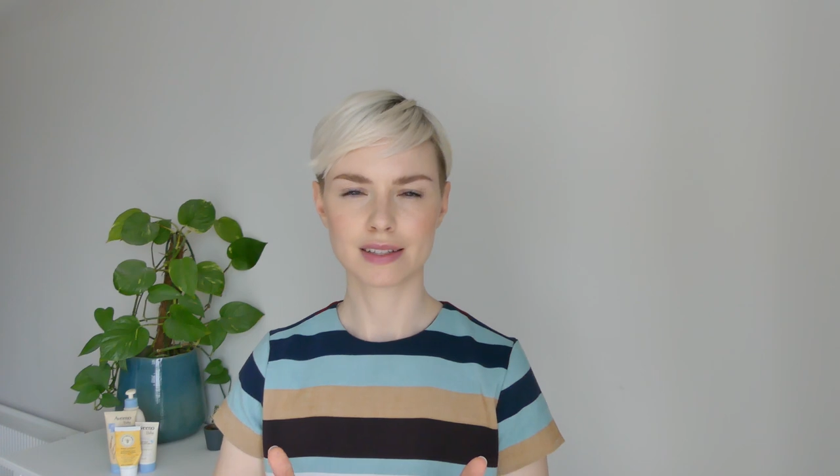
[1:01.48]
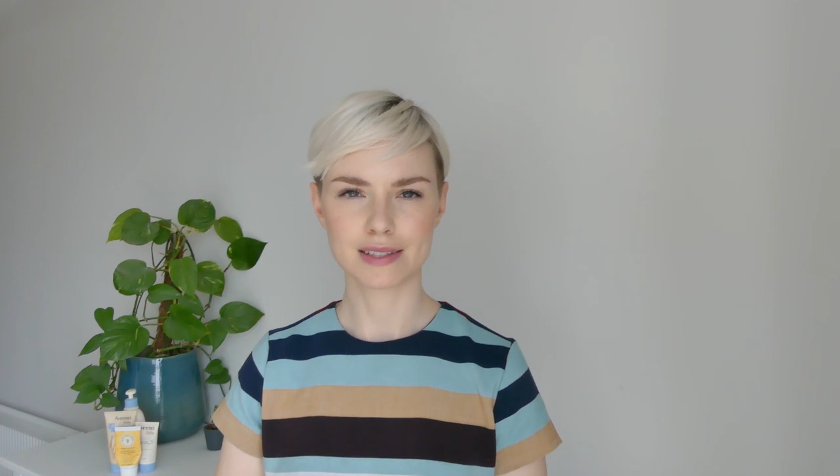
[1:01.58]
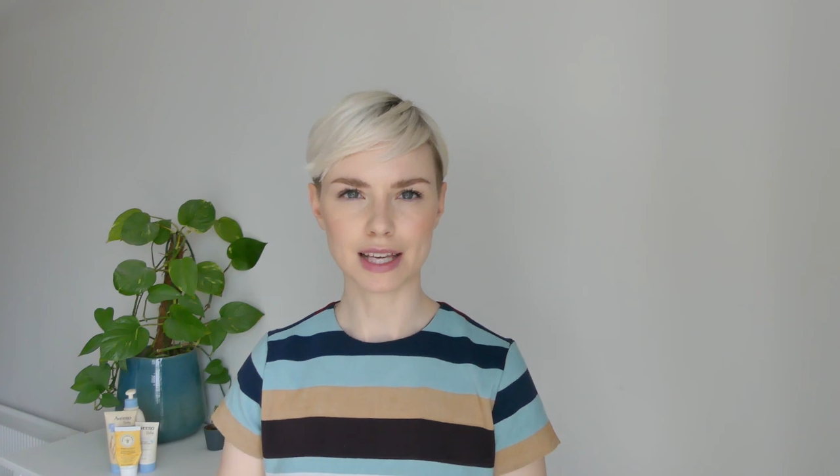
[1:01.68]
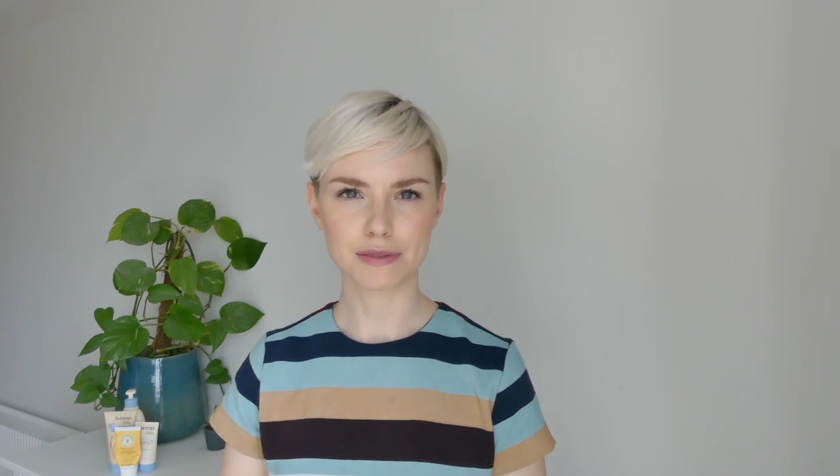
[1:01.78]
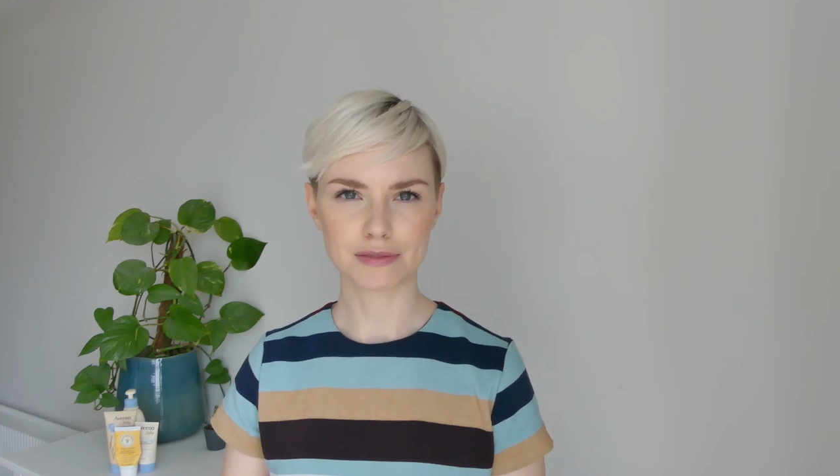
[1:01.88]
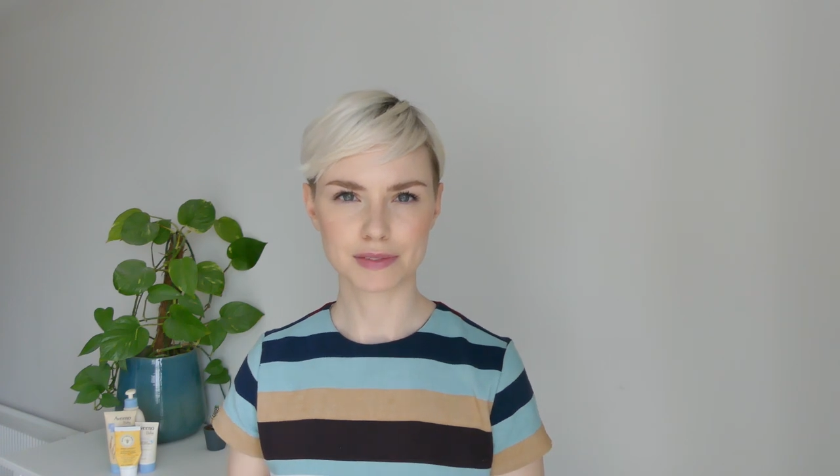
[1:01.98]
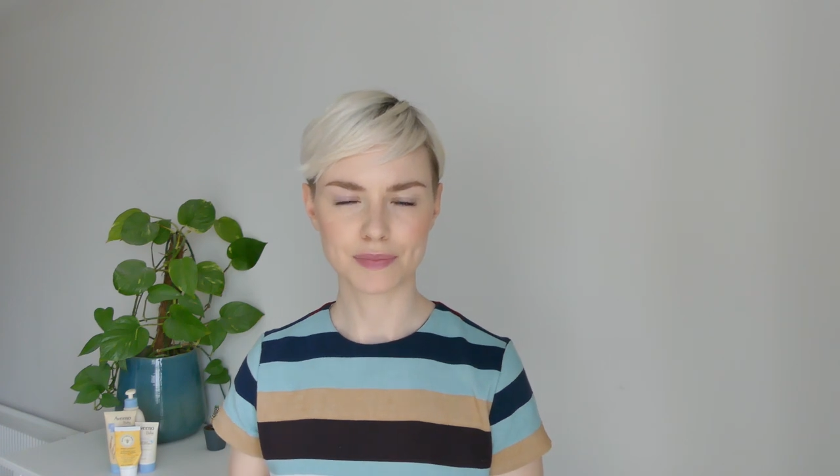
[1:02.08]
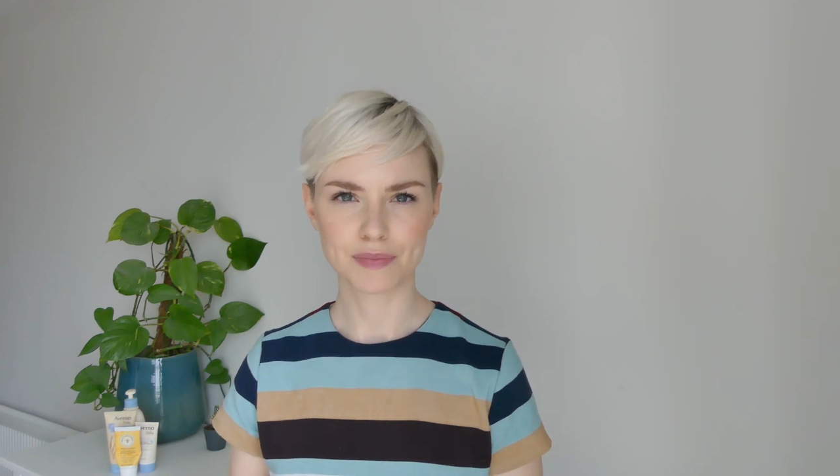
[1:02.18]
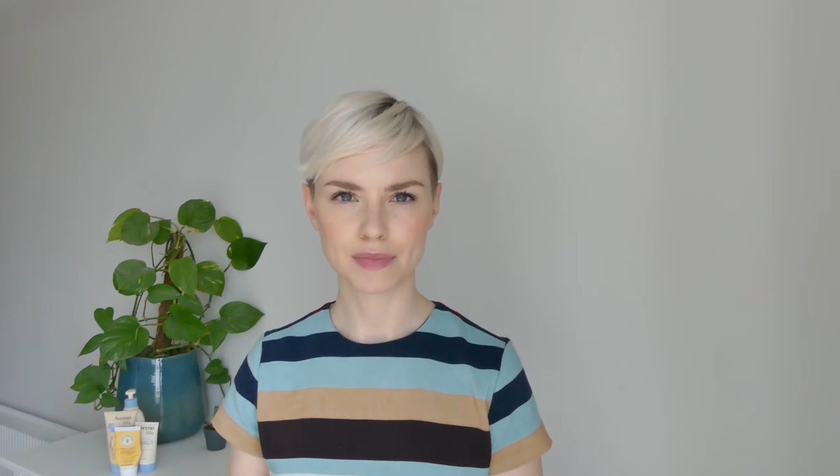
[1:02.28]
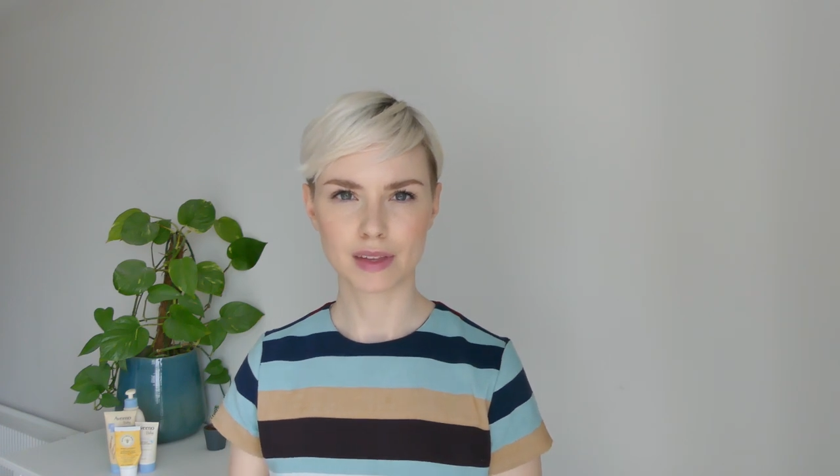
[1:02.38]
safe,
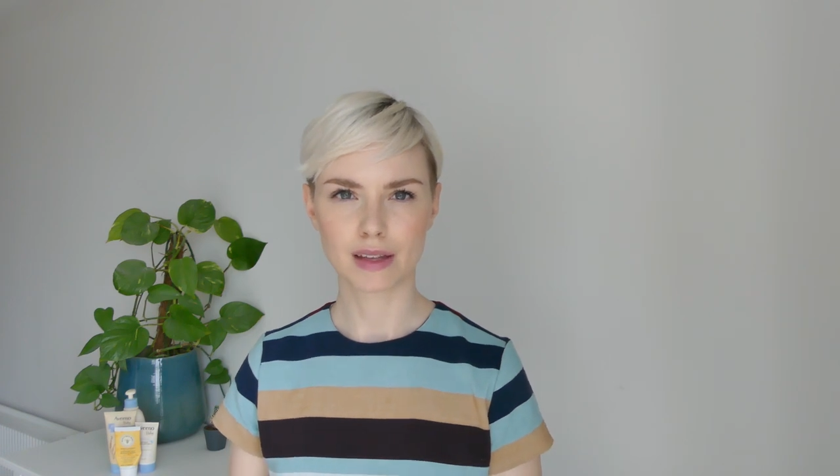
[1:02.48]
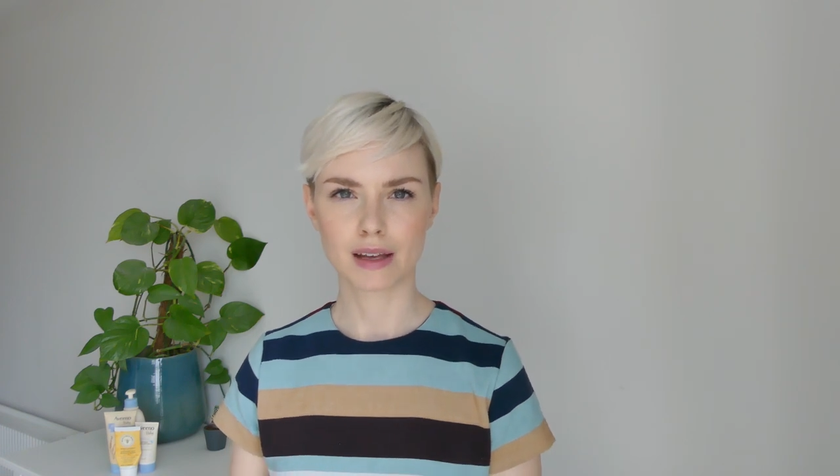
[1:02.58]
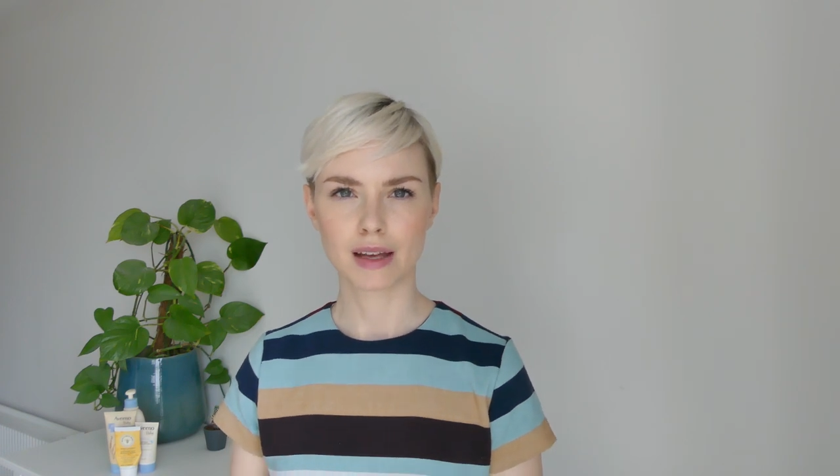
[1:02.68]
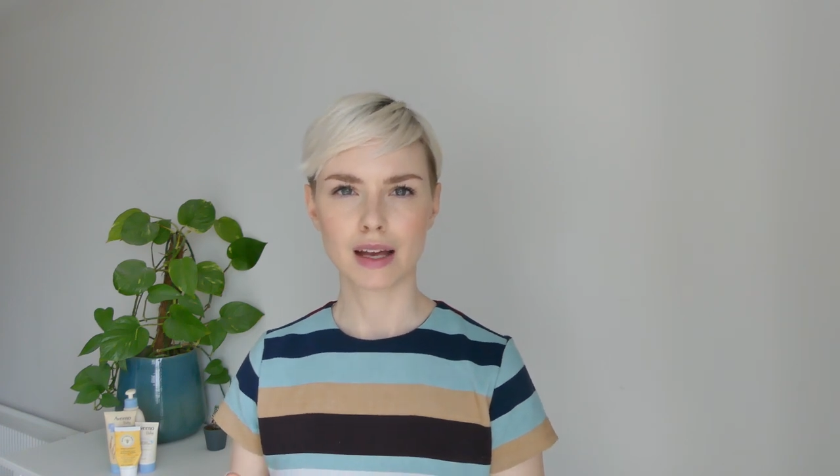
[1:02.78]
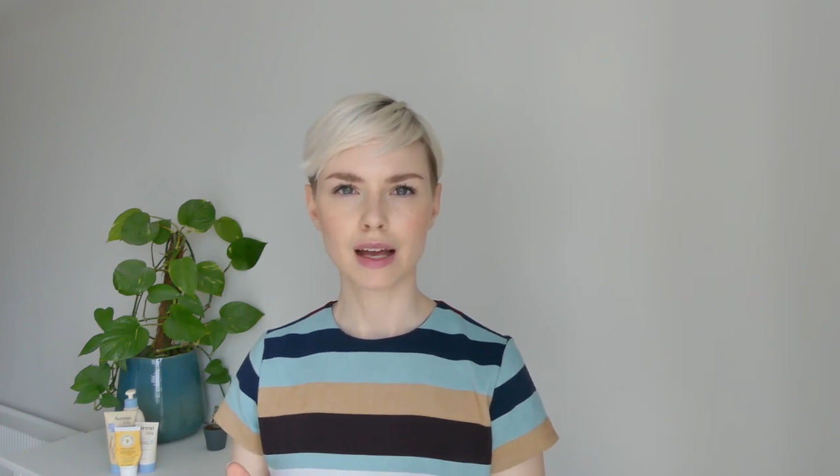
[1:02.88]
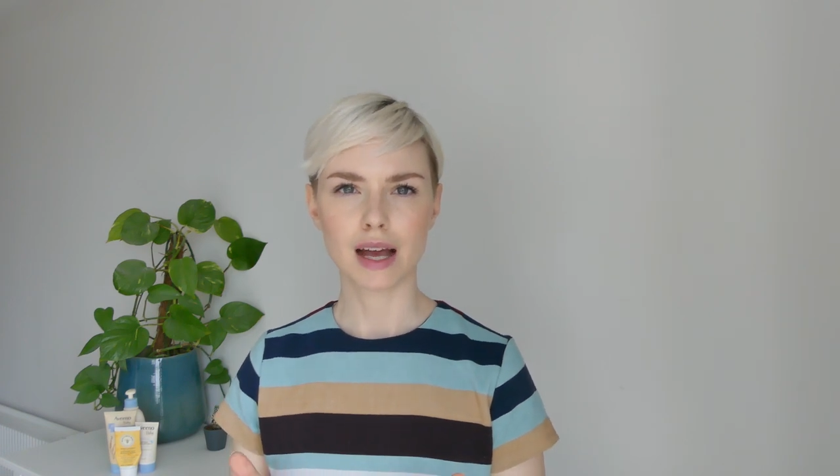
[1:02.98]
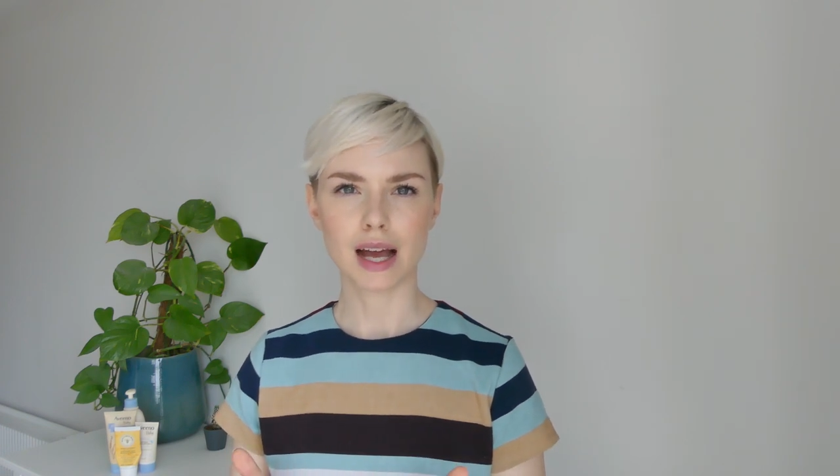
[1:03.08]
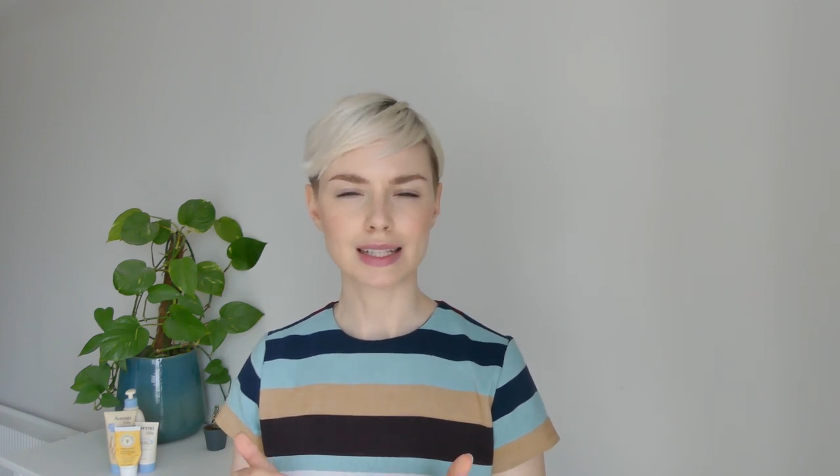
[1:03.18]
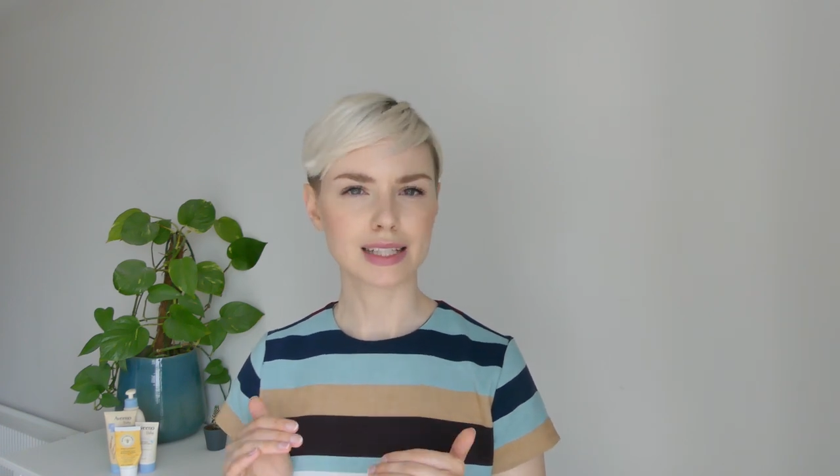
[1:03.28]
and